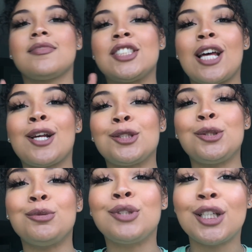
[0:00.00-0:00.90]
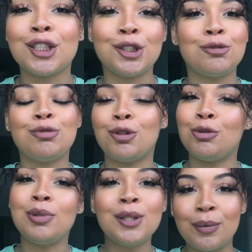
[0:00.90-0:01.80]
Shout out to you, sis, because you know
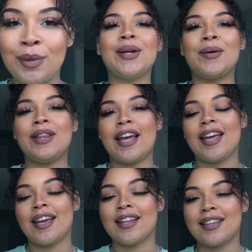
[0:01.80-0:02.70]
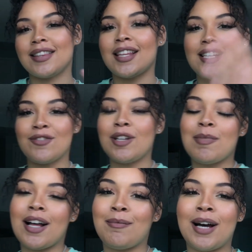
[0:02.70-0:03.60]
you be doing that. Like, that's really
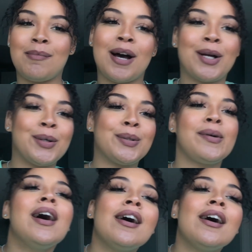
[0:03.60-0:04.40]
my girl.